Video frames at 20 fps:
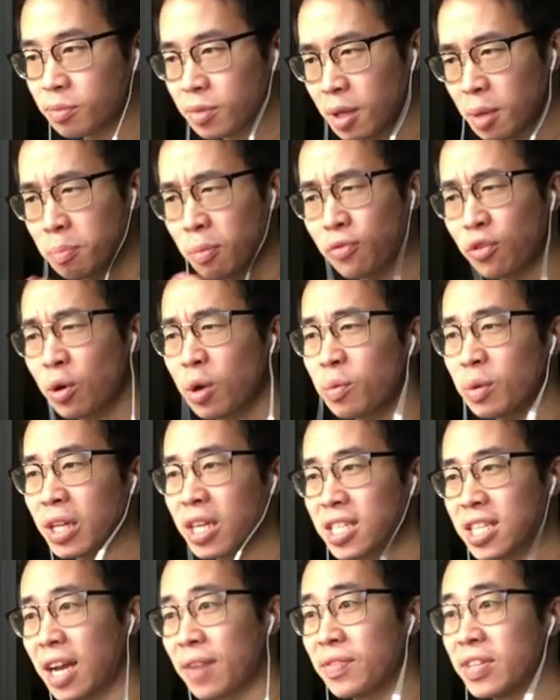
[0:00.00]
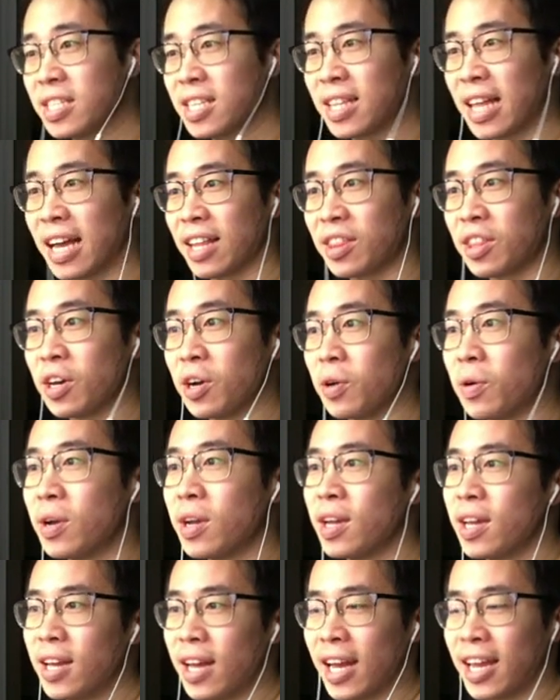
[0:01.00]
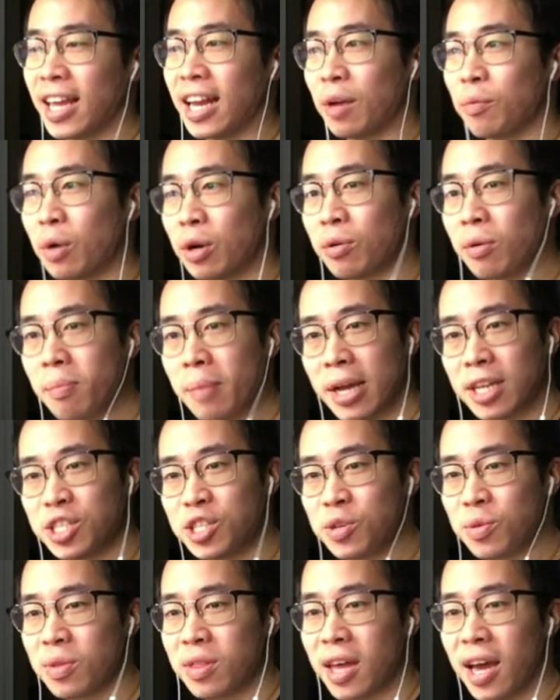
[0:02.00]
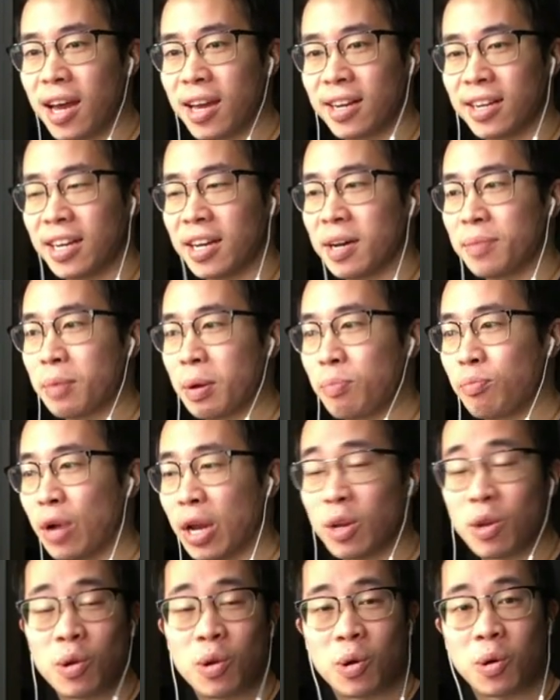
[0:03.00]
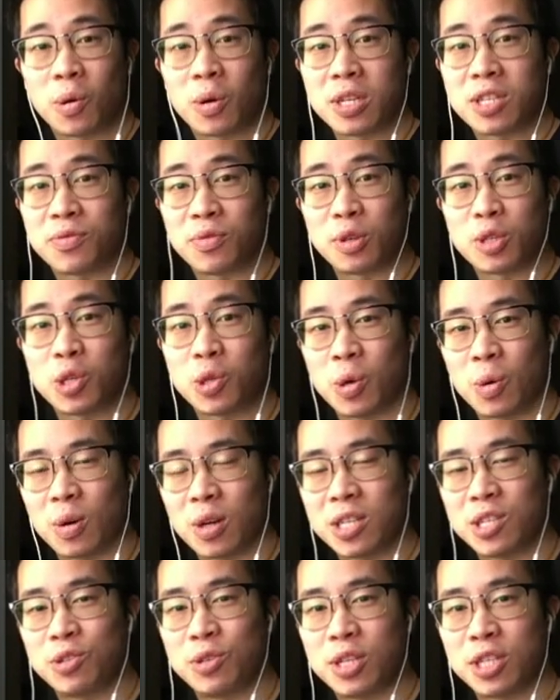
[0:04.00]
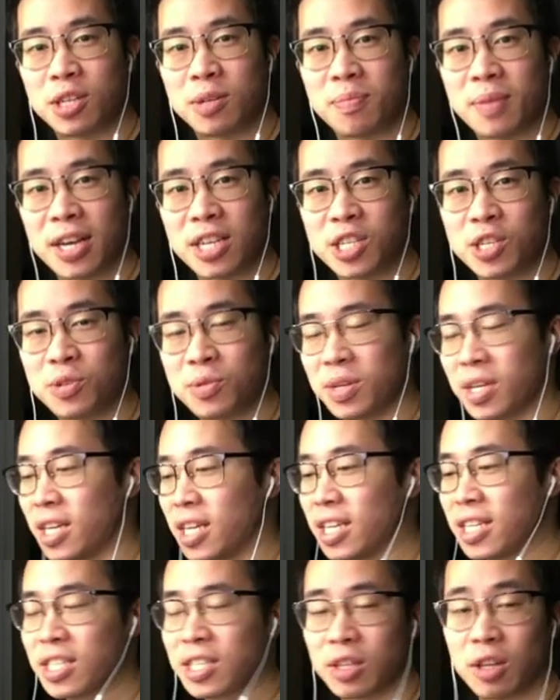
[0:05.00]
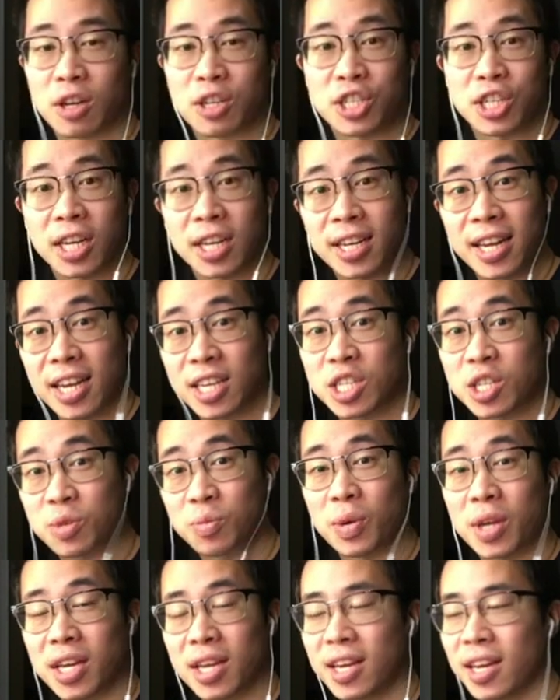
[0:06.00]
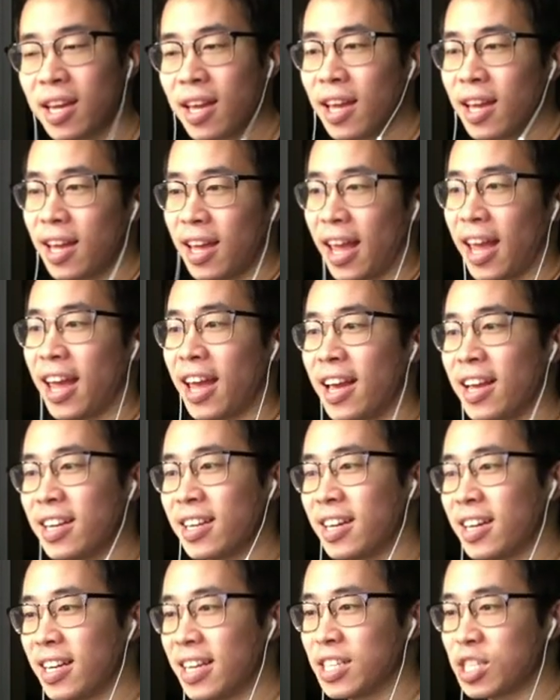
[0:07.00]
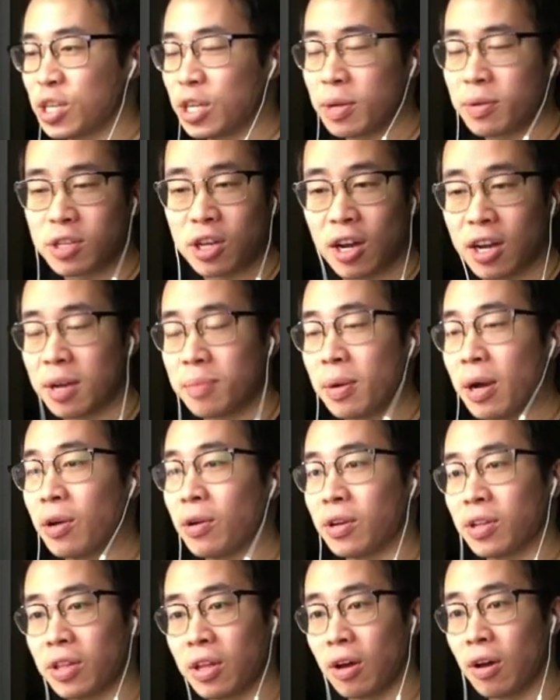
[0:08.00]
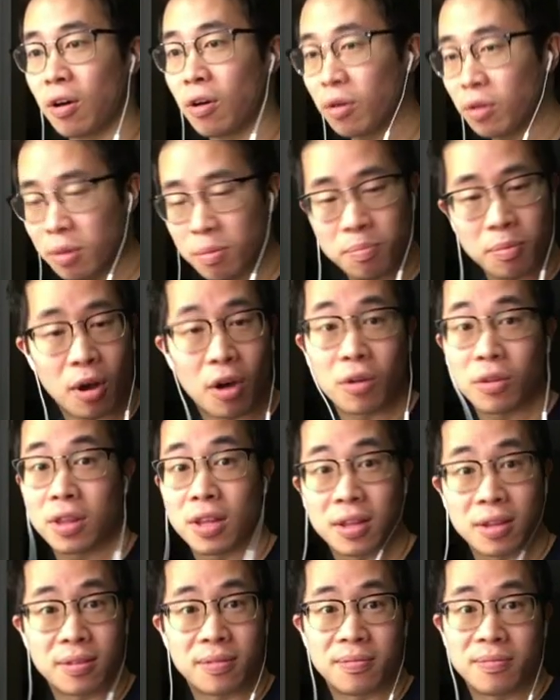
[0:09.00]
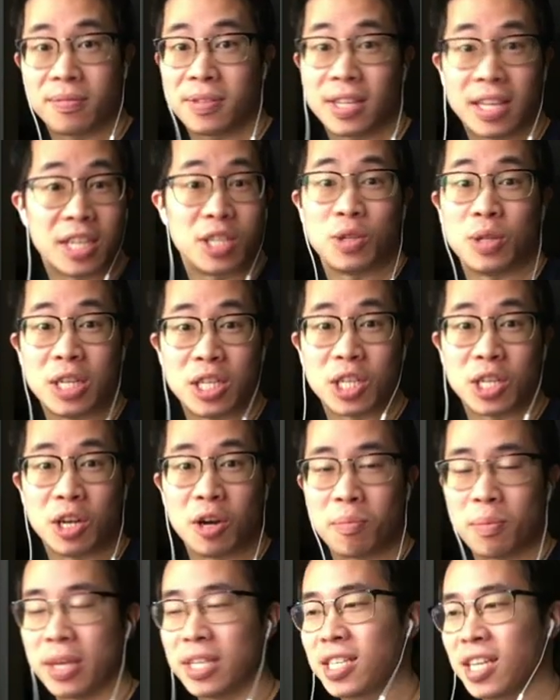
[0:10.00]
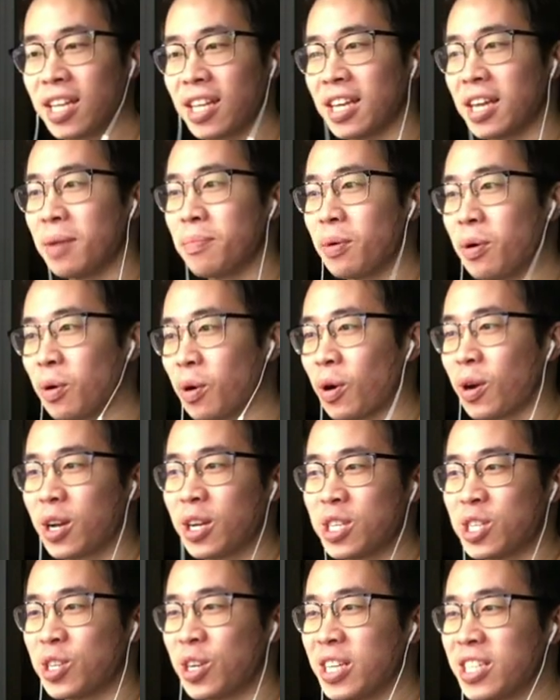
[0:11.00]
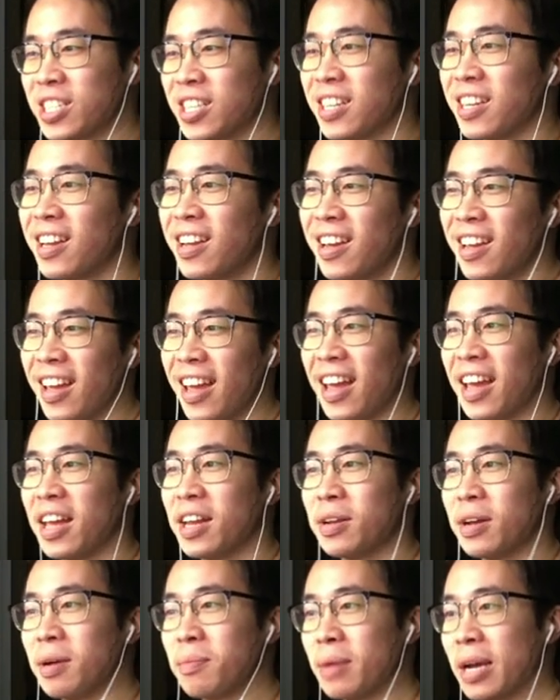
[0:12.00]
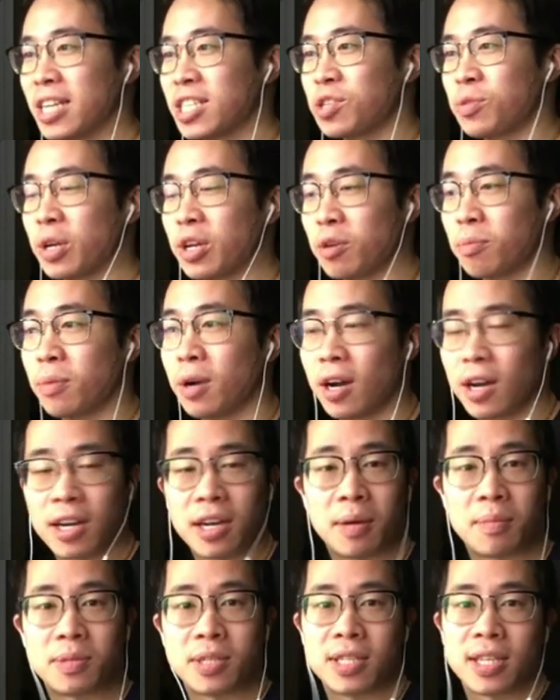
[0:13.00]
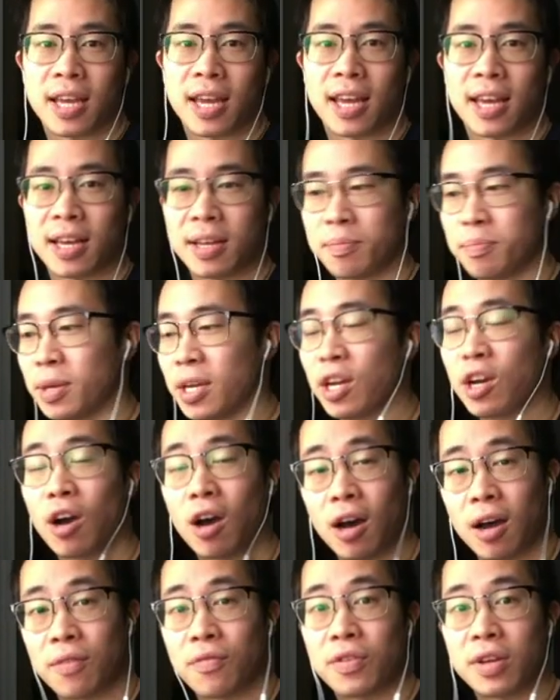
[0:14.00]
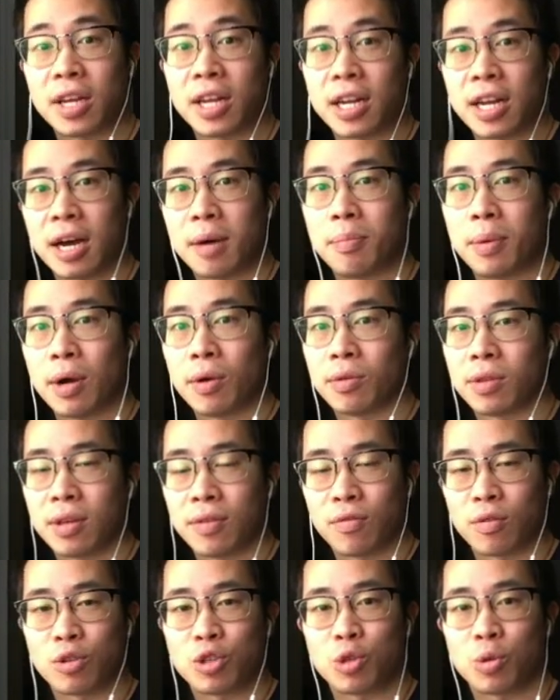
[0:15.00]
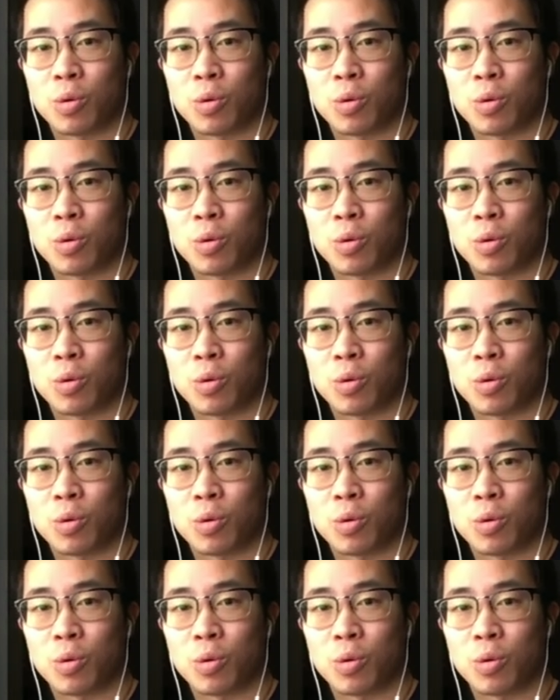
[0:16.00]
Before we really dive into that, though, again, I want to remind you that uh, my brand new course, Virtual Orchestration Mastery, is launching next week, and uh, it's going to talk about all the all the things you need to know basically about orchestration and uh, mastering your mockups and being confident about the virtual